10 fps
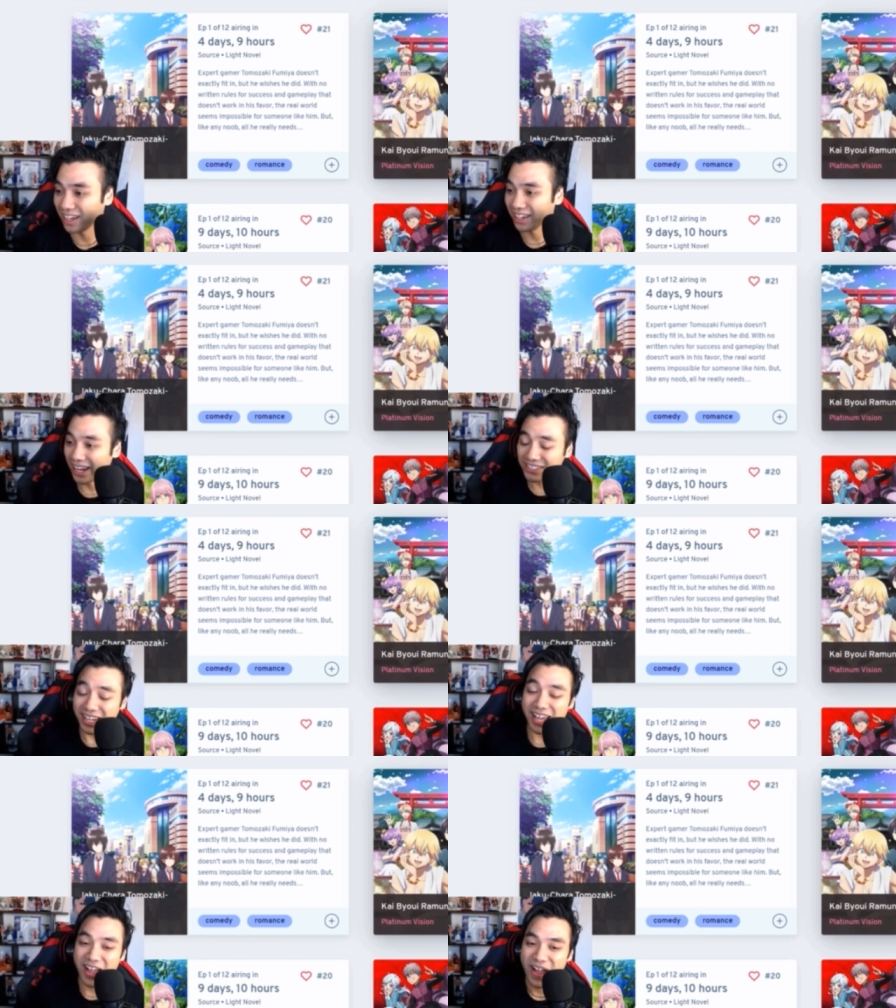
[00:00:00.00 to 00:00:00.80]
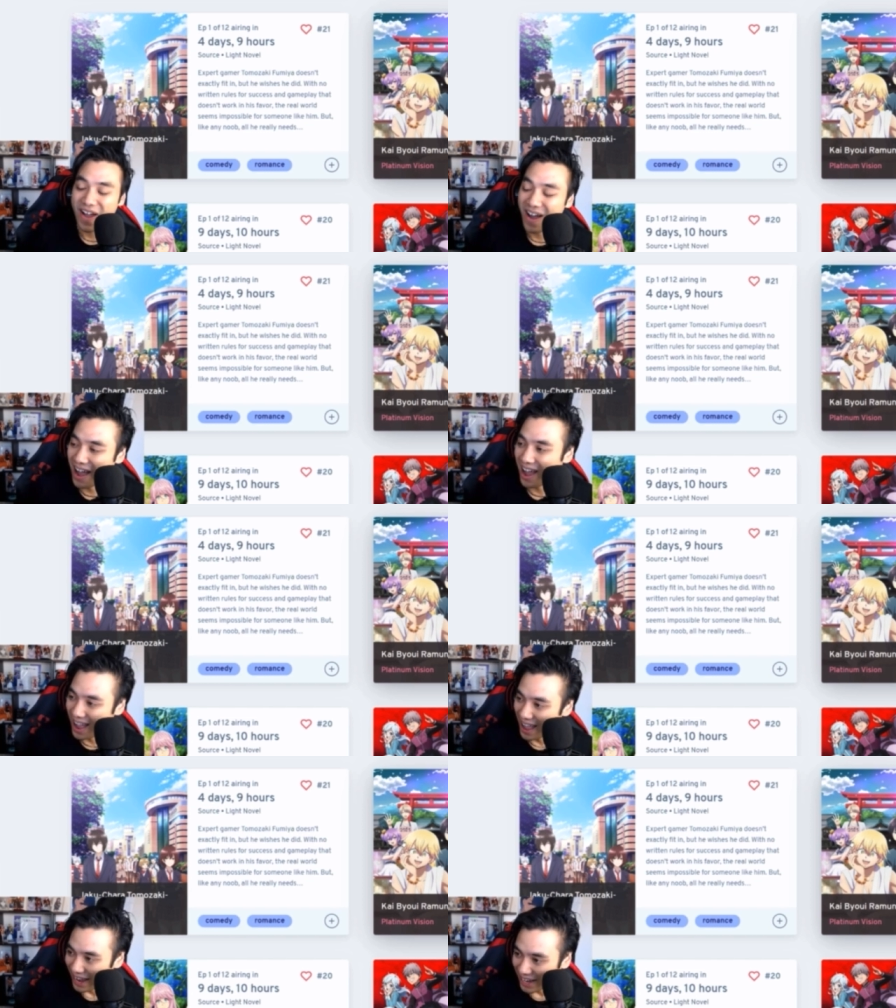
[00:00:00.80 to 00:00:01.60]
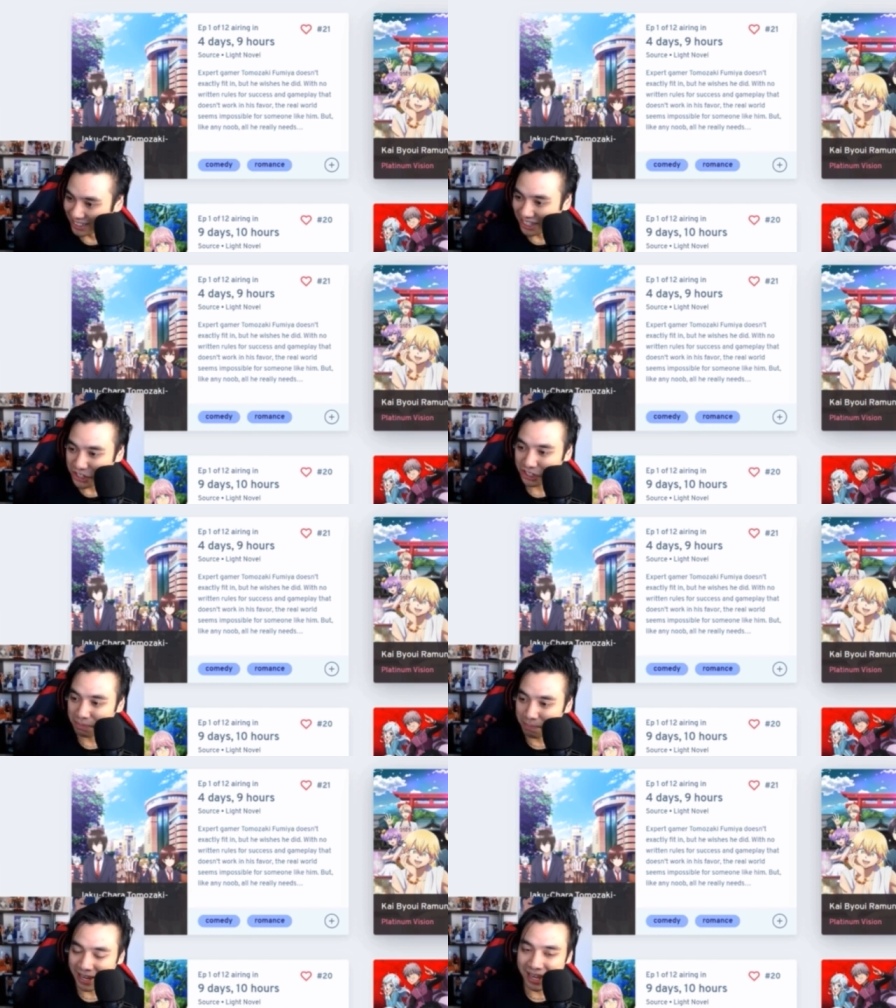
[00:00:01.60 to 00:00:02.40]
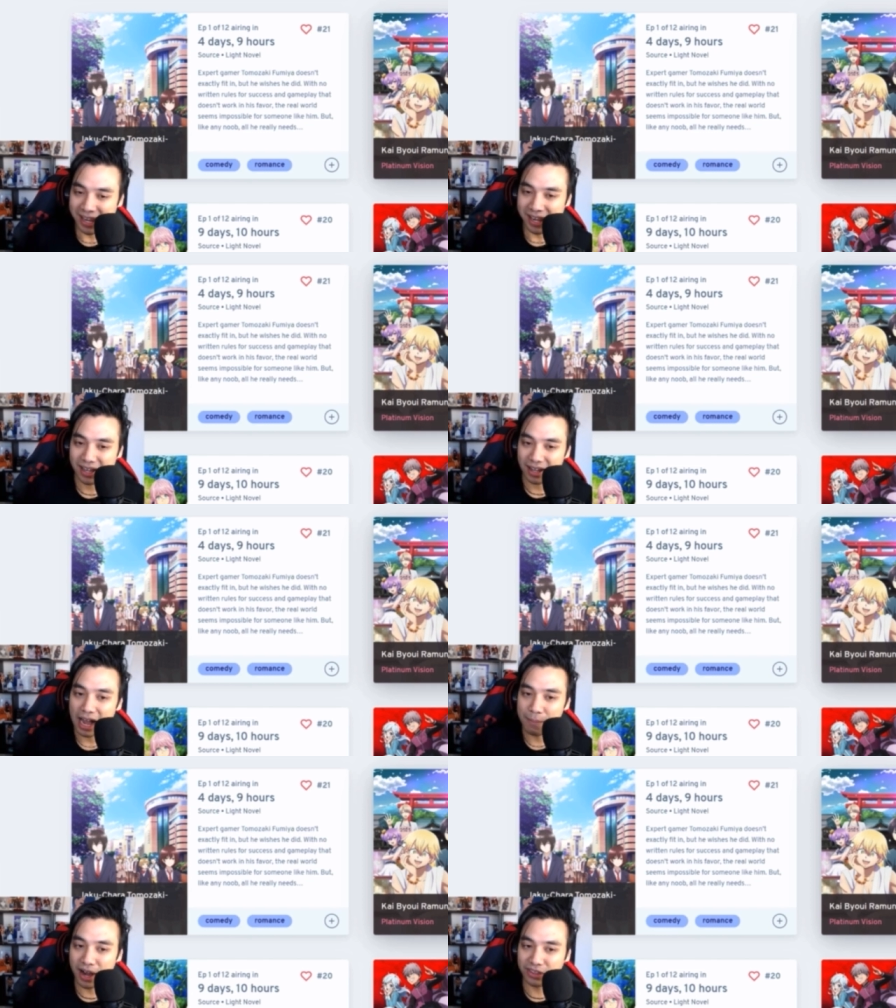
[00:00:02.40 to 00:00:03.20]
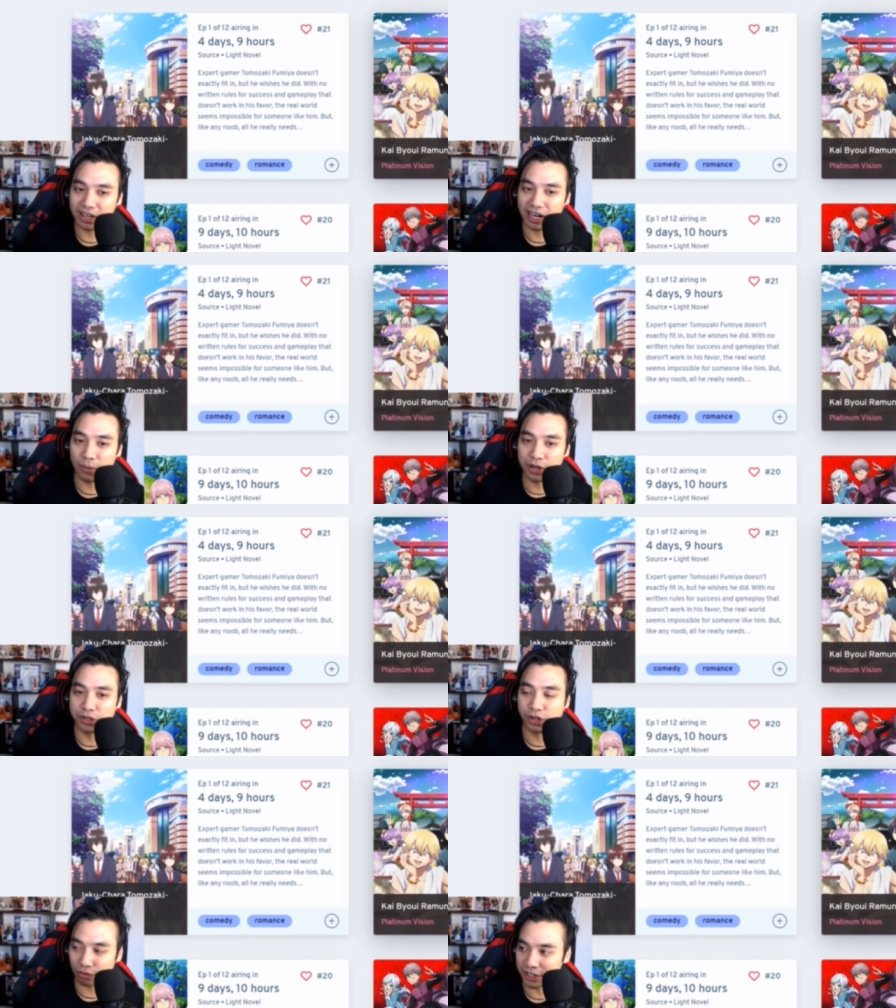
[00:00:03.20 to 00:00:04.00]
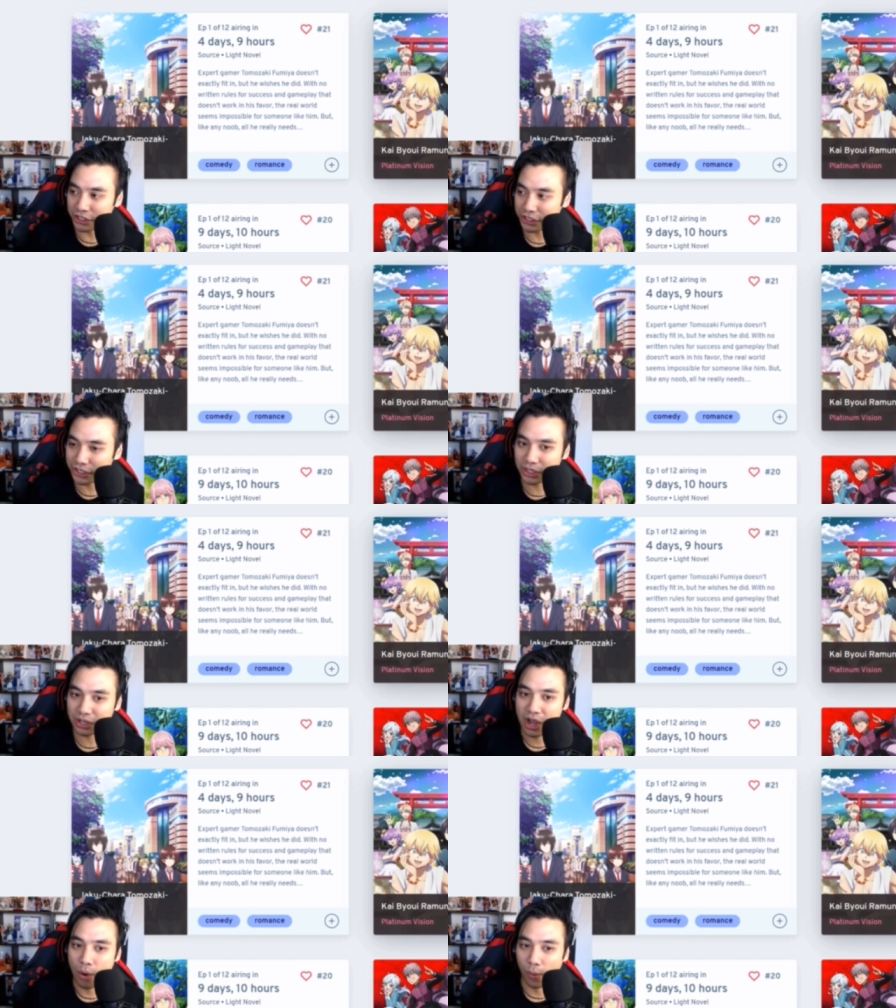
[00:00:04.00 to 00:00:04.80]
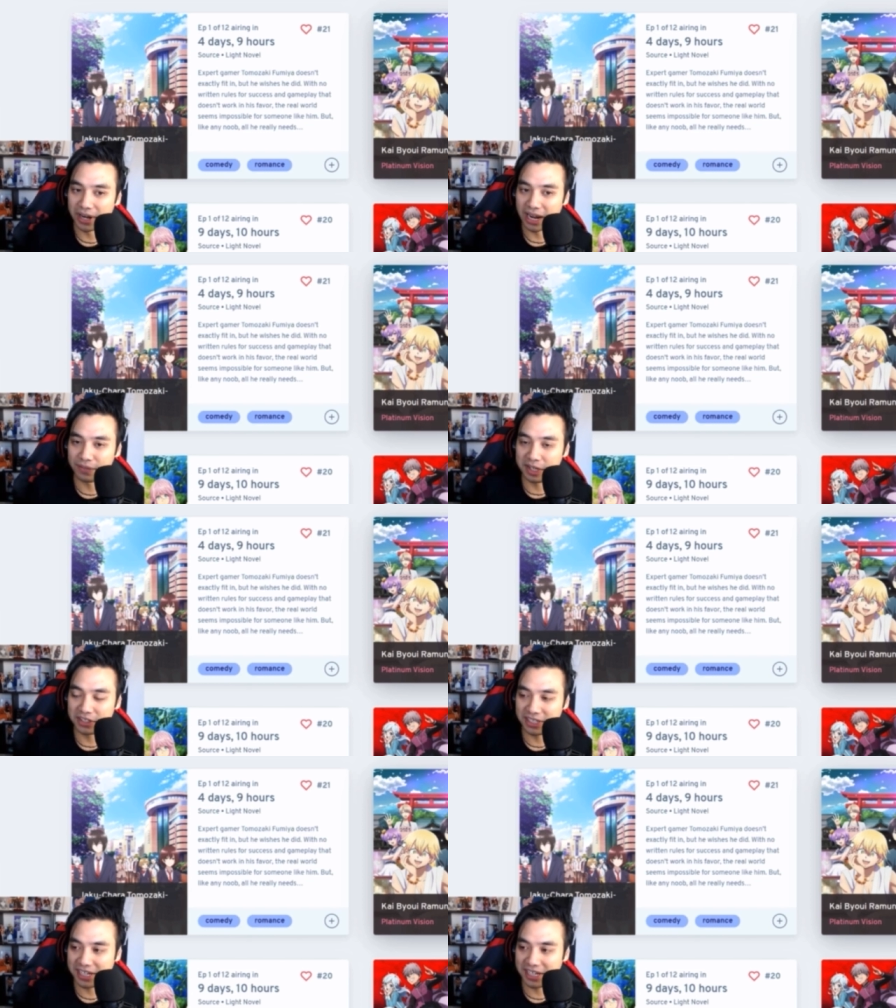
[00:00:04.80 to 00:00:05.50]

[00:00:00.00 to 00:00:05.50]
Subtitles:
Is it just me? Am I the only one who cringes whenever you see